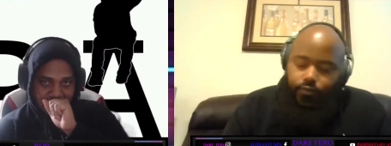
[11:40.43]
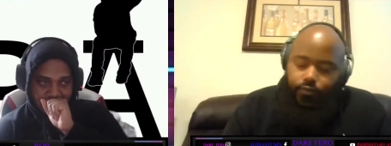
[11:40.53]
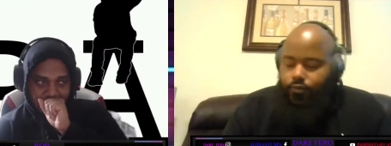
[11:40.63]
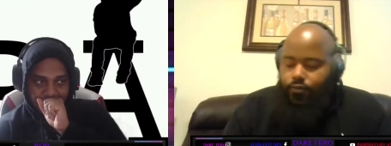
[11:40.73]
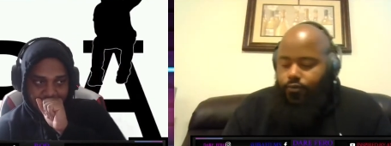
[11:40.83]

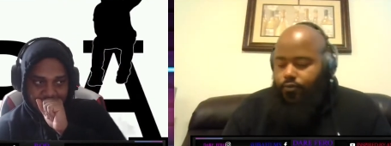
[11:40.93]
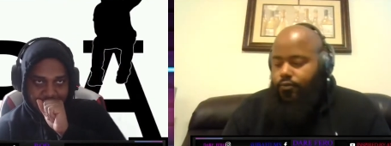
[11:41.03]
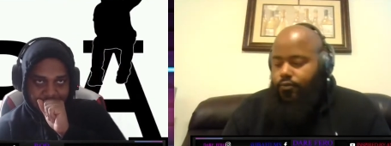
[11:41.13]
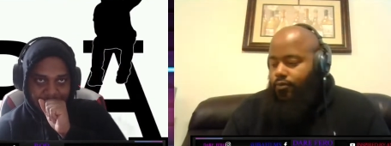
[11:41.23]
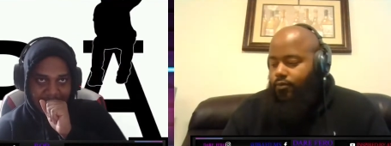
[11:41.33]

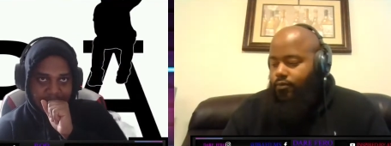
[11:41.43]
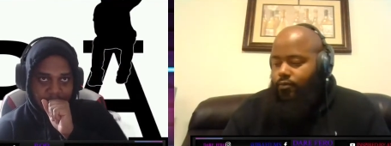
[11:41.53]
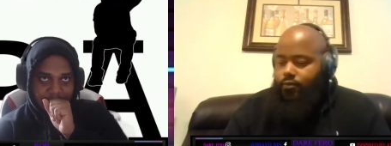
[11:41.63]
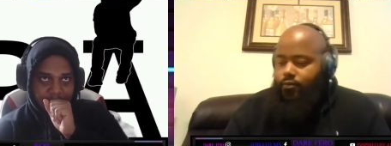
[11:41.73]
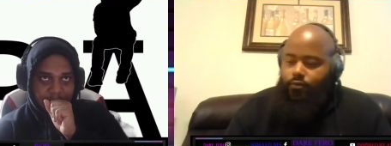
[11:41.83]
Speaker 1: because by
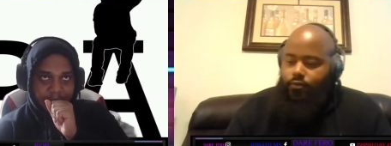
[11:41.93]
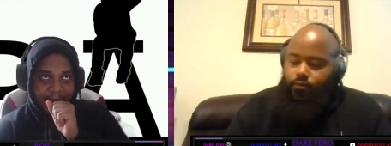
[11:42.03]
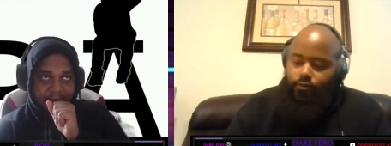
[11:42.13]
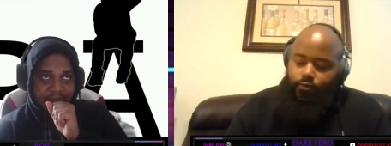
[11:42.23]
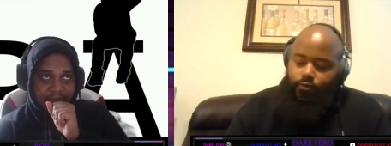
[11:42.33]

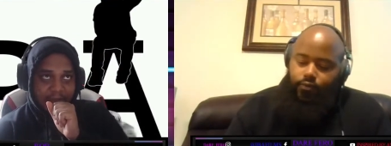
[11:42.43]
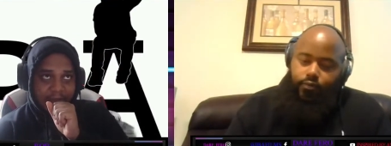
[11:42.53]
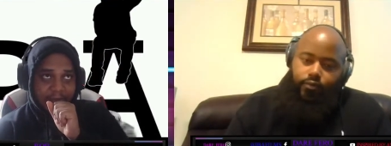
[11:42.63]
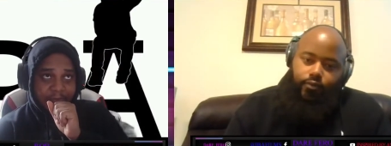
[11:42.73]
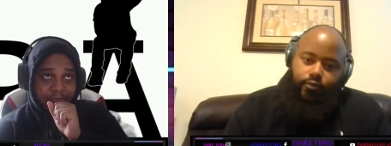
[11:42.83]
the
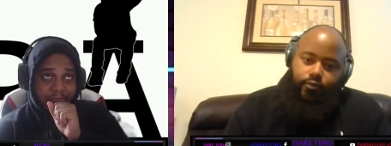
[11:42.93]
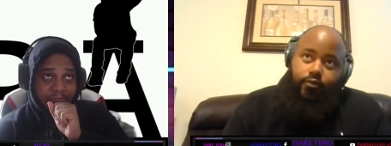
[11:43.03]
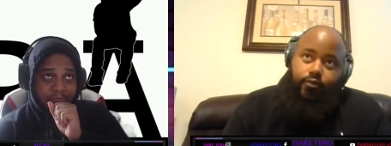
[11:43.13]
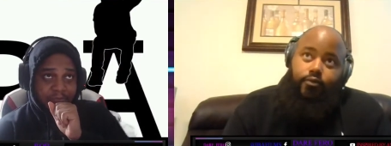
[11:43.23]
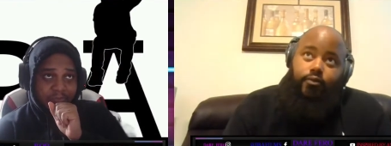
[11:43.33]
time.
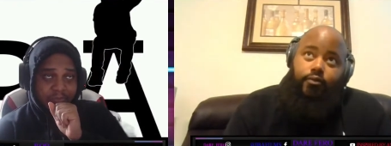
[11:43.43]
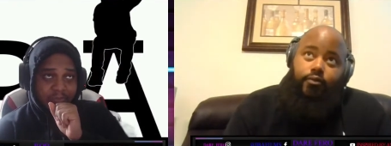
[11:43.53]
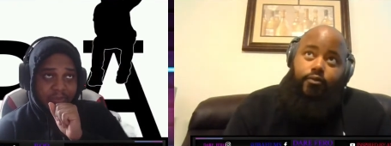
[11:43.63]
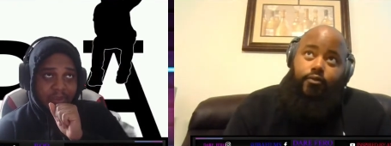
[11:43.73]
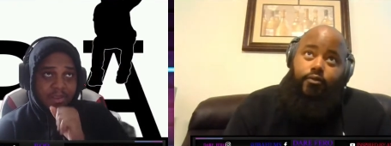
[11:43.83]

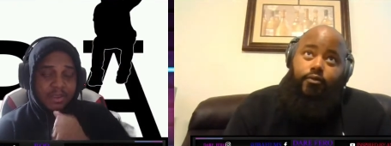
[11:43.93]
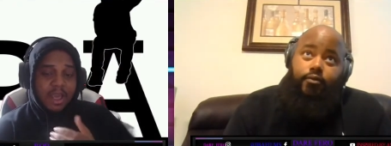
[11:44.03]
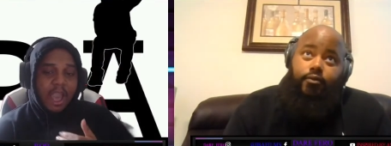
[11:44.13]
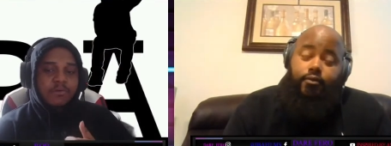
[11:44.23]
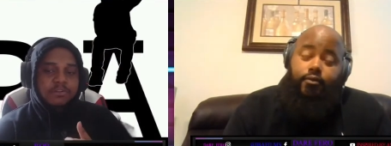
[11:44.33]

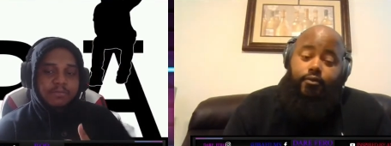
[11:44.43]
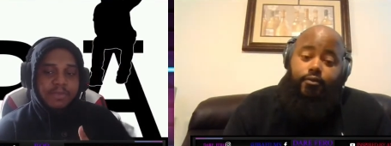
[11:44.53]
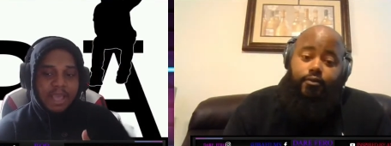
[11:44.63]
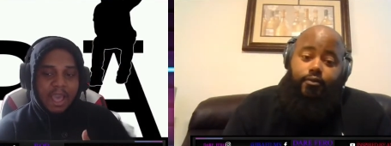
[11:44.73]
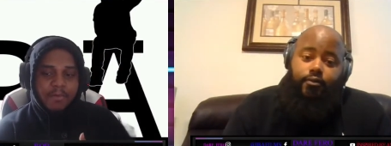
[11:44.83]
I
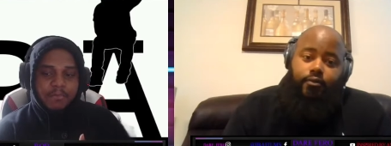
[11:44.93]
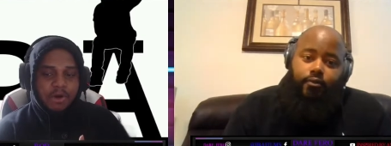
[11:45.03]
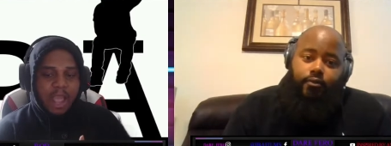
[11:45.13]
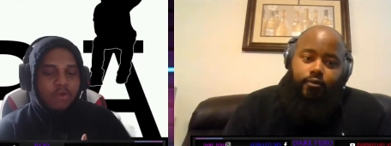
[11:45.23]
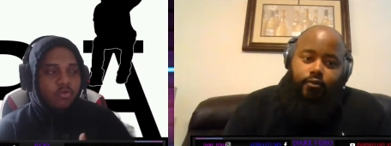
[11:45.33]
remember
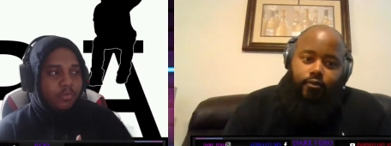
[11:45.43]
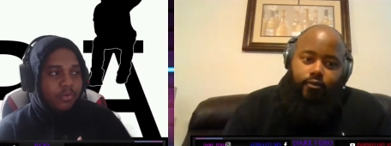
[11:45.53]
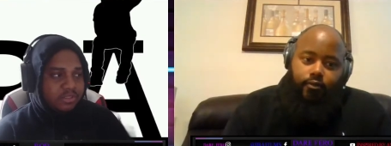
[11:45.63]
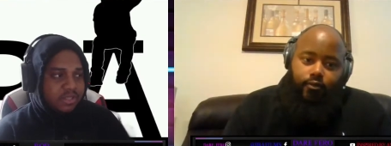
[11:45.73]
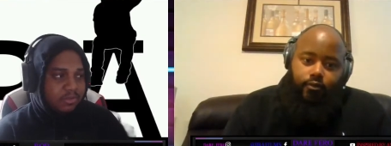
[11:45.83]
I grew up
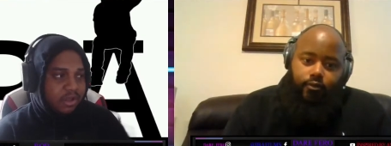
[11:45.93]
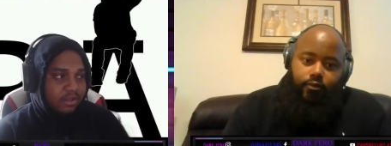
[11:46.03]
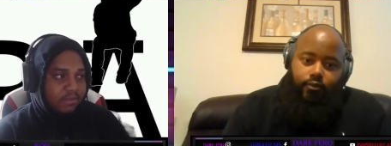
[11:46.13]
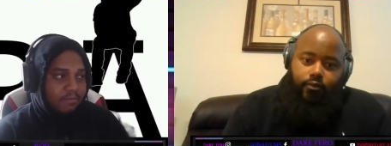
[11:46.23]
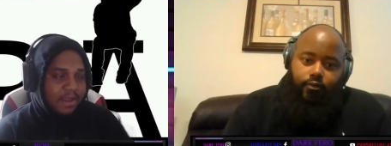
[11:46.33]
on Tim
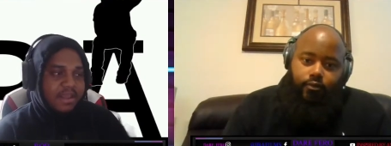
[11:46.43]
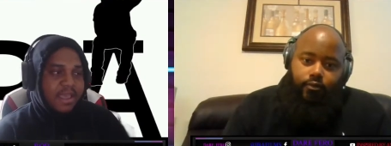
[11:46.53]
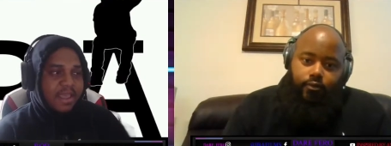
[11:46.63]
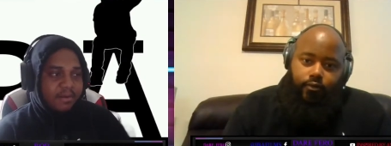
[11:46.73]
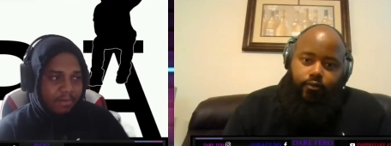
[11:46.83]
Duncan. My
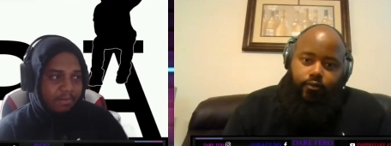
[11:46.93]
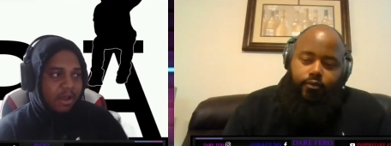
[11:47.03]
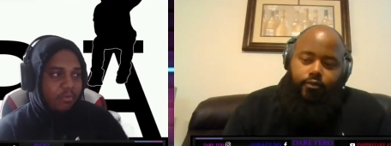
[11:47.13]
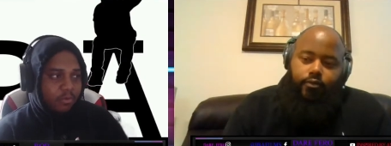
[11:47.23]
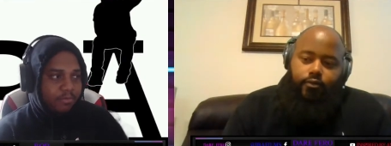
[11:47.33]
dad and my
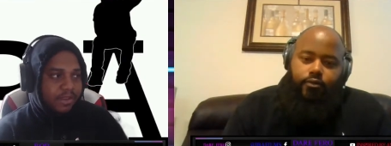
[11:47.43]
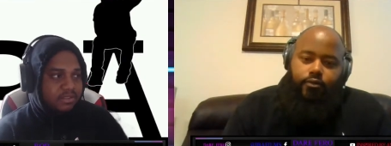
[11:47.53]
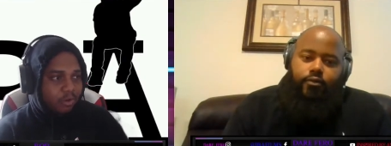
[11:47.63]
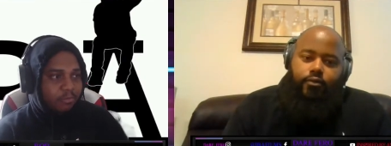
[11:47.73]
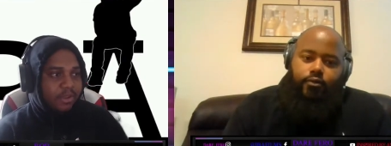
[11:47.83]
mom were big
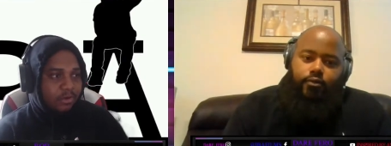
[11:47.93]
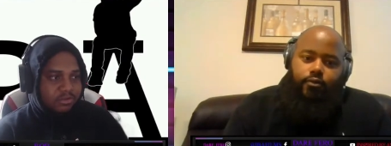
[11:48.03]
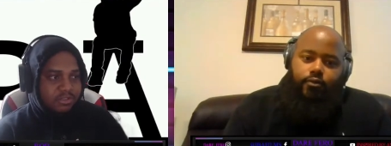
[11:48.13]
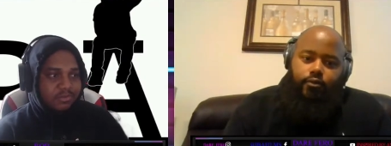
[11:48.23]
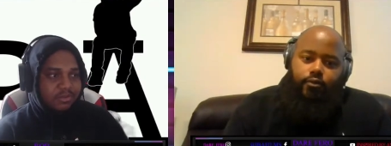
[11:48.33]
on
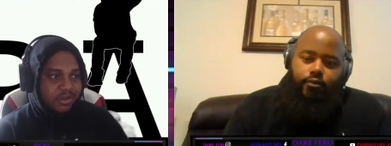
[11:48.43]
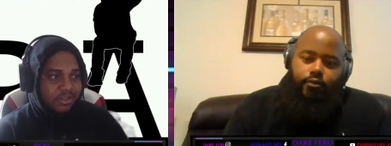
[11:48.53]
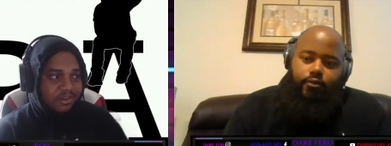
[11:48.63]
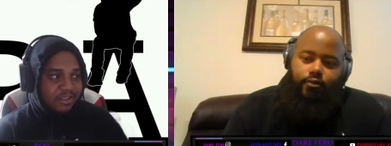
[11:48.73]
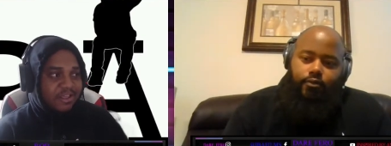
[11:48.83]
Tim
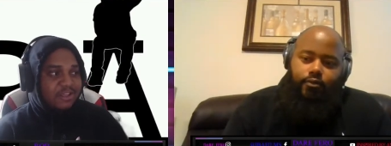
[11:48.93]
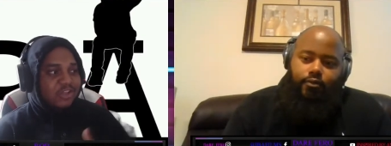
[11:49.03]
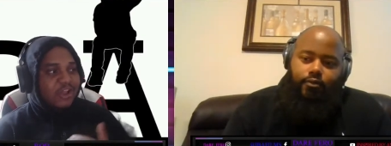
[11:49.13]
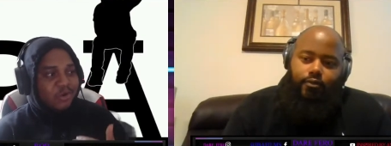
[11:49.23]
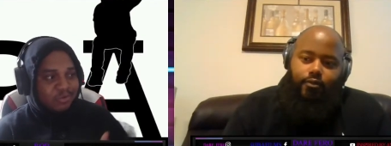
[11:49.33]
Duncan. So
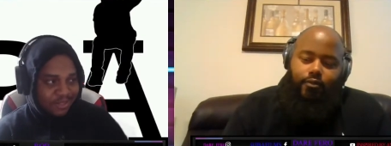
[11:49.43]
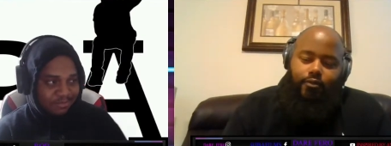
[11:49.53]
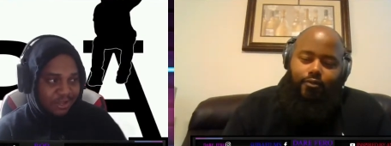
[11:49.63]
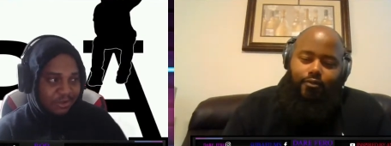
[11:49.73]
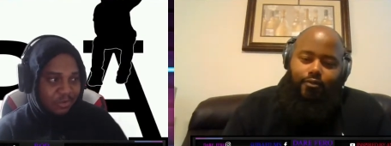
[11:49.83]
I know who Tim
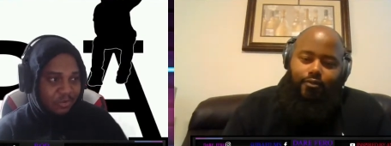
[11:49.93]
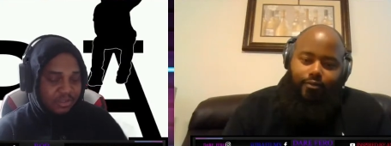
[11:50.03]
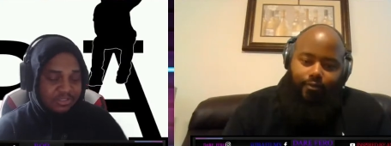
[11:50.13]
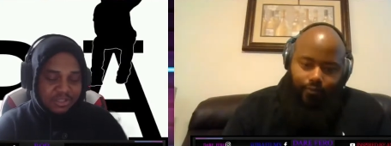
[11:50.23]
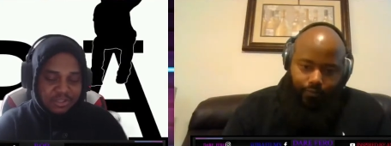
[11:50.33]
Duncan
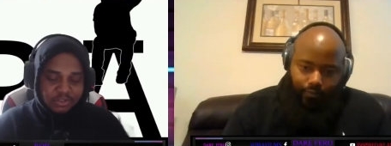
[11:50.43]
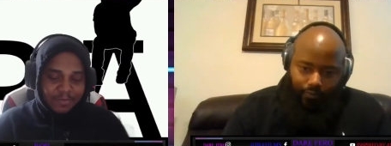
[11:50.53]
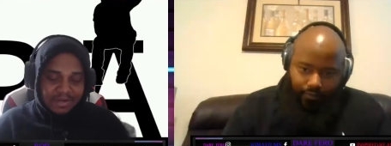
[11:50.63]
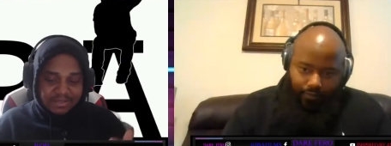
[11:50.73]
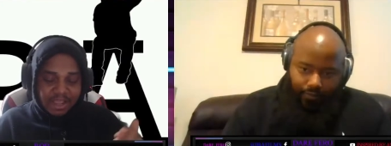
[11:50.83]
was. So
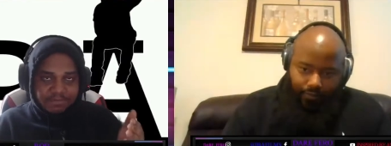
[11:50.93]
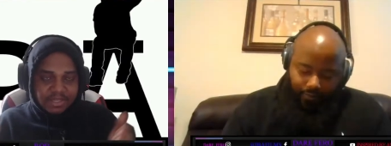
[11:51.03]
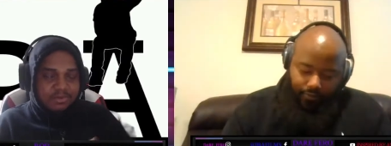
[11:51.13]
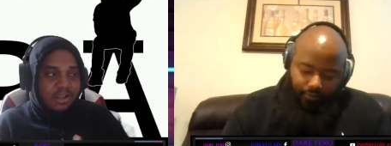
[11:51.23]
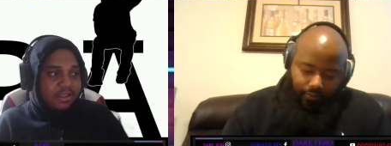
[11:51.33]
by the time
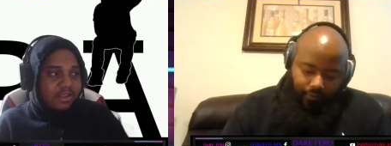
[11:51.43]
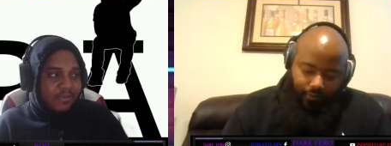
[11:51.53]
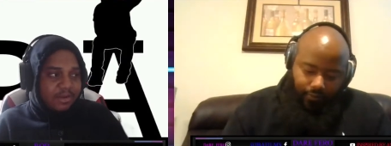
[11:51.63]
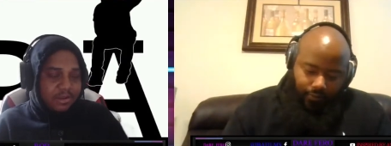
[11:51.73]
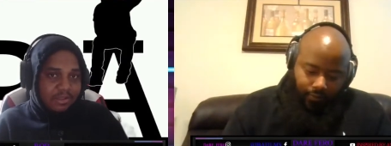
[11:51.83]
Tim Duncan came
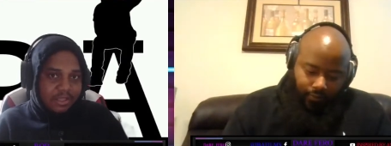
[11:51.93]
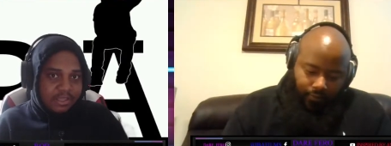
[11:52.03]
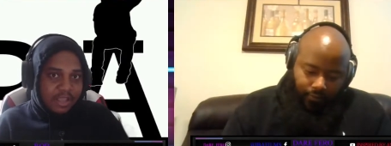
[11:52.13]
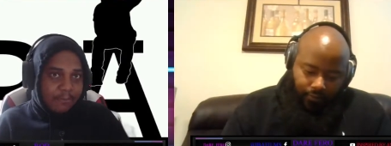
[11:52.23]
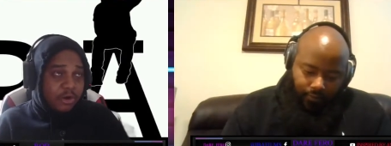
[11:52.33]
into the
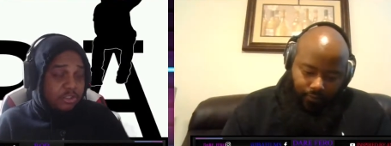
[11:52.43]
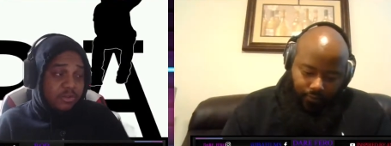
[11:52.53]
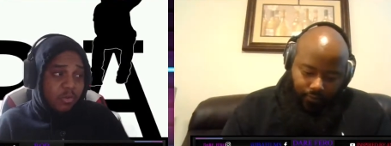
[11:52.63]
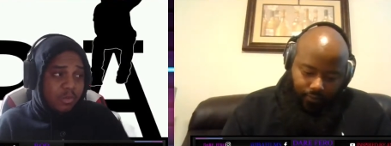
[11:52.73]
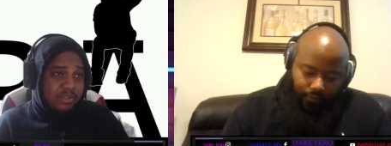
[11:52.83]
league, I'm pretty sure
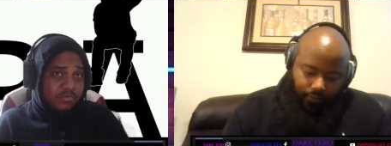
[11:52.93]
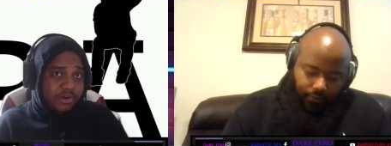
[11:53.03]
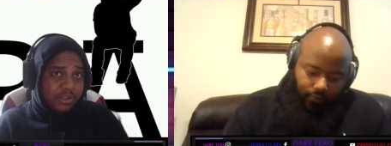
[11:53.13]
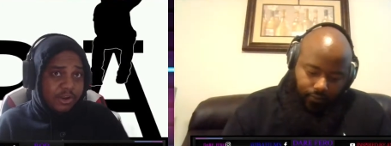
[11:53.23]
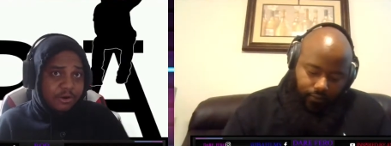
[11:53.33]
they won his
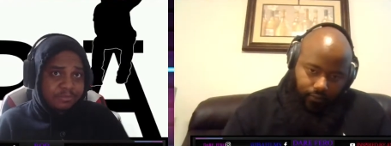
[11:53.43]
rookie year.